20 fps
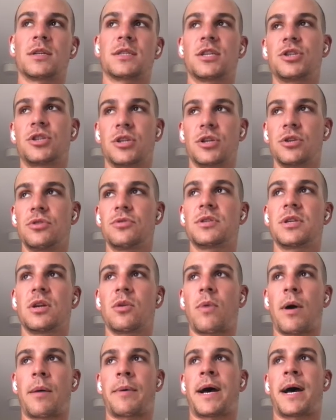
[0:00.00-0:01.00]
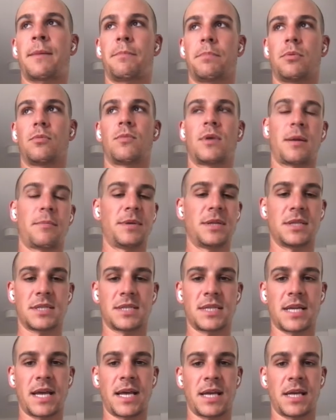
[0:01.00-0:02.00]
you're using a web app, what I mean to
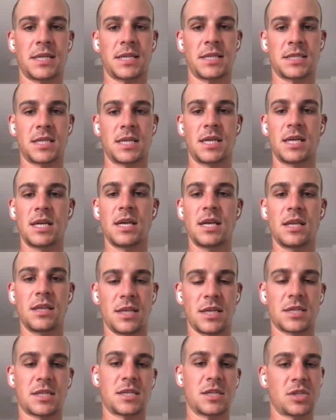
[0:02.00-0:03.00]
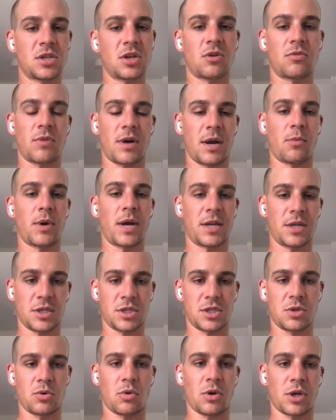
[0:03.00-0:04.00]
say is this is a great way to
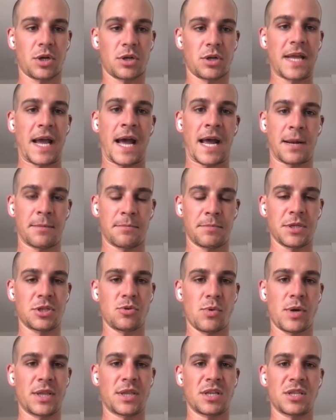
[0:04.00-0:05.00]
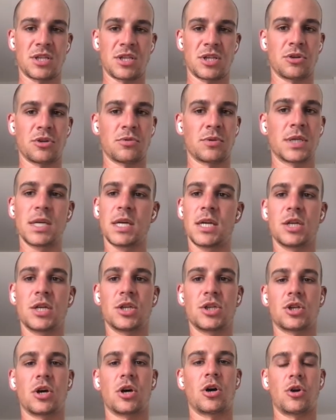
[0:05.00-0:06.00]
store your data between the two.
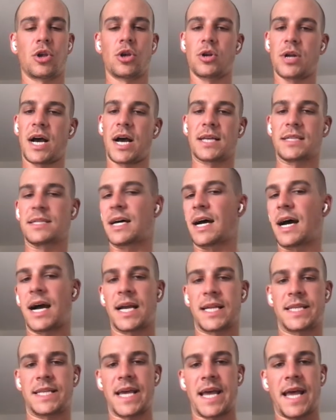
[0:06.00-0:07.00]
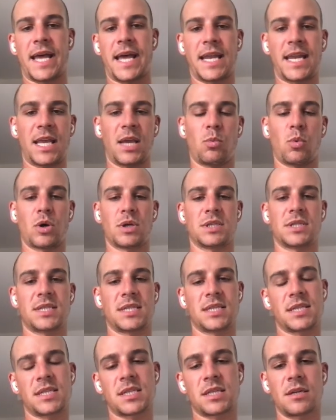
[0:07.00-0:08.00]
So you're not tied to any one
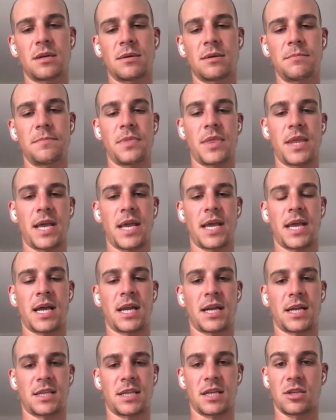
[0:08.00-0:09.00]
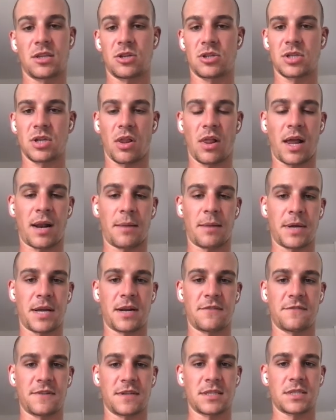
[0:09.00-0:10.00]
system, and I think there's a lot of
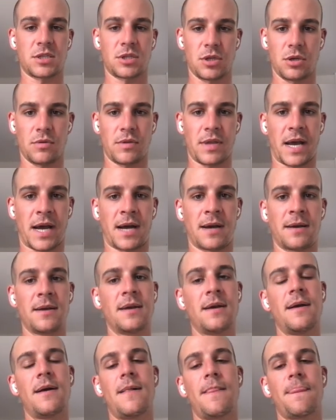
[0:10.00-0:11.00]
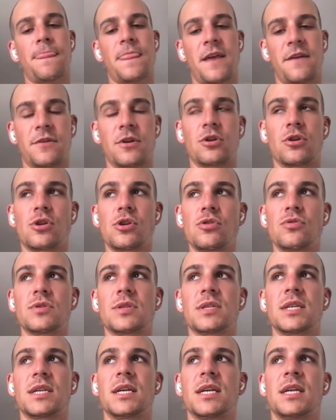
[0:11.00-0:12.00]
benefits to that. If you're
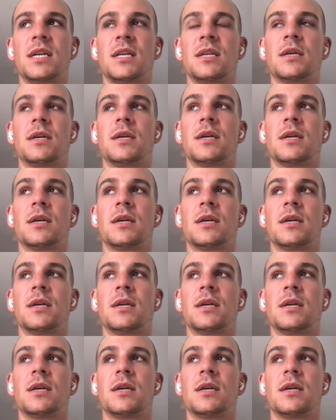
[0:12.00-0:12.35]
using